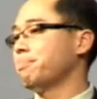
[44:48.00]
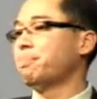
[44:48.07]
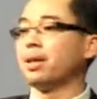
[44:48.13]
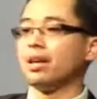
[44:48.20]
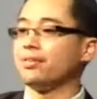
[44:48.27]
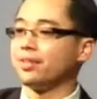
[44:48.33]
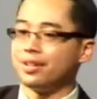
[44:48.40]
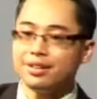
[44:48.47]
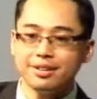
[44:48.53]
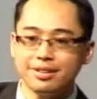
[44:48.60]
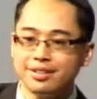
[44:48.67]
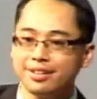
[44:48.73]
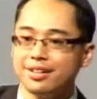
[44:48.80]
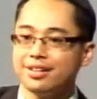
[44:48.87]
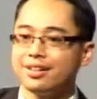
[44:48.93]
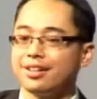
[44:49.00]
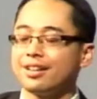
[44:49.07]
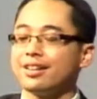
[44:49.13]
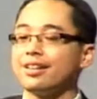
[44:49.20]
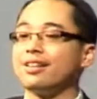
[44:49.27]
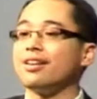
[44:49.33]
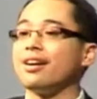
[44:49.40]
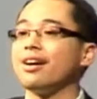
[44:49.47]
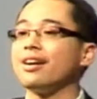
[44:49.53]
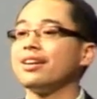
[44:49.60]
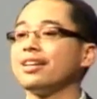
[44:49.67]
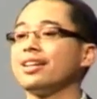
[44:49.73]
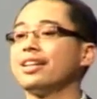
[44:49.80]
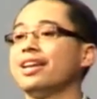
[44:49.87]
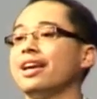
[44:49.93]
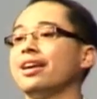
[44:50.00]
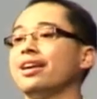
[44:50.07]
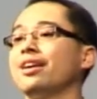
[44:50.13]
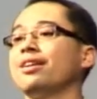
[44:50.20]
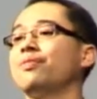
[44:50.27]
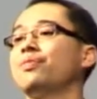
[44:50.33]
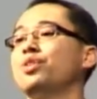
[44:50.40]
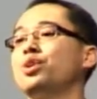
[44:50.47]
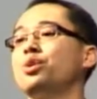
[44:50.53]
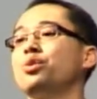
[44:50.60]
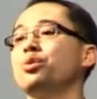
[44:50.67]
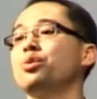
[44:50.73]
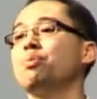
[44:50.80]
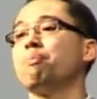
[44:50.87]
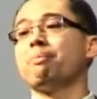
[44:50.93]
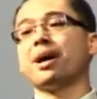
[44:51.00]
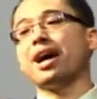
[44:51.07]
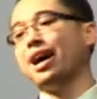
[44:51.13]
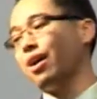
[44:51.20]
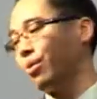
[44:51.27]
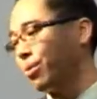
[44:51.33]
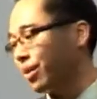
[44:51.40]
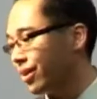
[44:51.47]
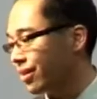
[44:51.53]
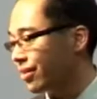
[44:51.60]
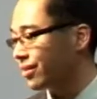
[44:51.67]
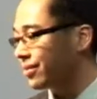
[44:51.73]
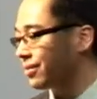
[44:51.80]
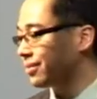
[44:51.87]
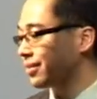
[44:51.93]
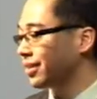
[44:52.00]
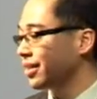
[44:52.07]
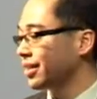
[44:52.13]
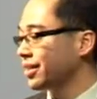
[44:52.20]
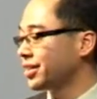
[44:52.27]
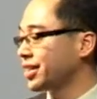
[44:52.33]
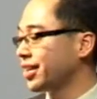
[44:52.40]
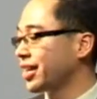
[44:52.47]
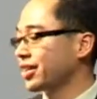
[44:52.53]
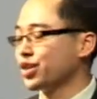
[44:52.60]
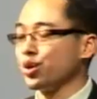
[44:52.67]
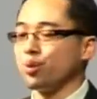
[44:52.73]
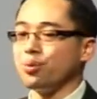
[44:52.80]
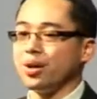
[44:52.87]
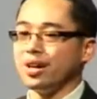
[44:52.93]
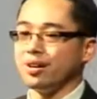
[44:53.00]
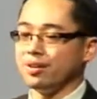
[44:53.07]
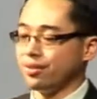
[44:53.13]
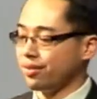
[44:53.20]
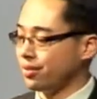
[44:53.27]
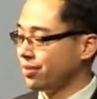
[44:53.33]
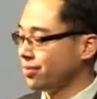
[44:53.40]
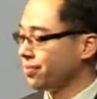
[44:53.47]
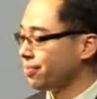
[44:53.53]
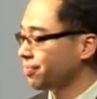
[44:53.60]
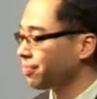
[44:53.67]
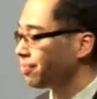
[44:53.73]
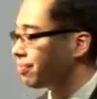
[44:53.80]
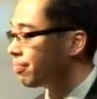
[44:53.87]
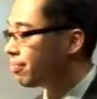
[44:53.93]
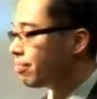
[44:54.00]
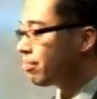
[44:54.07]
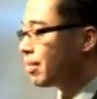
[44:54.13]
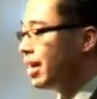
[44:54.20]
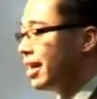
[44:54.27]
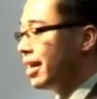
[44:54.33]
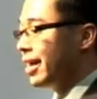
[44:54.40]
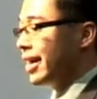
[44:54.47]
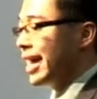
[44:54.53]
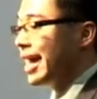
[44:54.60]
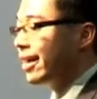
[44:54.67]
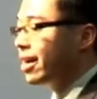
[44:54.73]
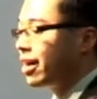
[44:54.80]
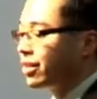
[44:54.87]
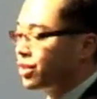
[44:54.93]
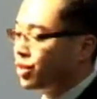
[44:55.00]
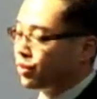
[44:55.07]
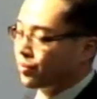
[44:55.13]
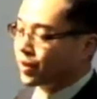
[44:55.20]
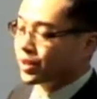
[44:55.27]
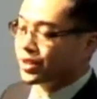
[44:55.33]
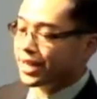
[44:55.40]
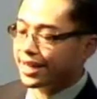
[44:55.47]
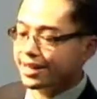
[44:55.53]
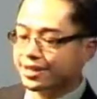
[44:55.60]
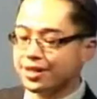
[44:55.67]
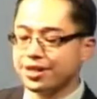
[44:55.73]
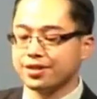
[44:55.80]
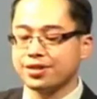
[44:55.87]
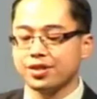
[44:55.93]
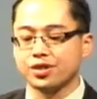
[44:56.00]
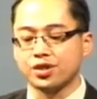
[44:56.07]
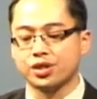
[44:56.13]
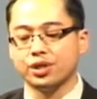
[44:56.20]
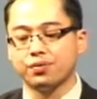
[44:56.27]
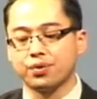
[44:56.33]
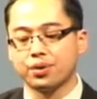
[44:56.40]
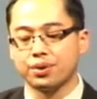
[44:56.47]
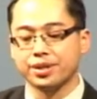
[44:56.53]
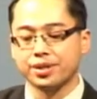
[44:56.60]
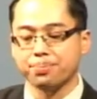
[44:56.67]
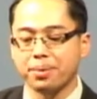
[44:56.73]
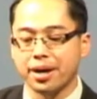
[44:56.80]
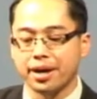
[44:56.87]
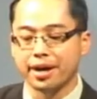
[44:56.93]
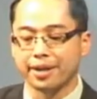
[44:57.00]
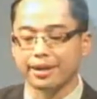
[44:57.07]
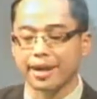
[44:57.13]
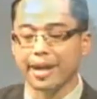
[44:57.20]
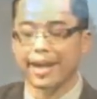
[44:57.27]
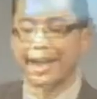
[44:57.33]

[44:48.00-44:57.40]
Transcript: Beloved, God gave you power to get your wealth. Haggai 2, verse 8, it says, The silver is mine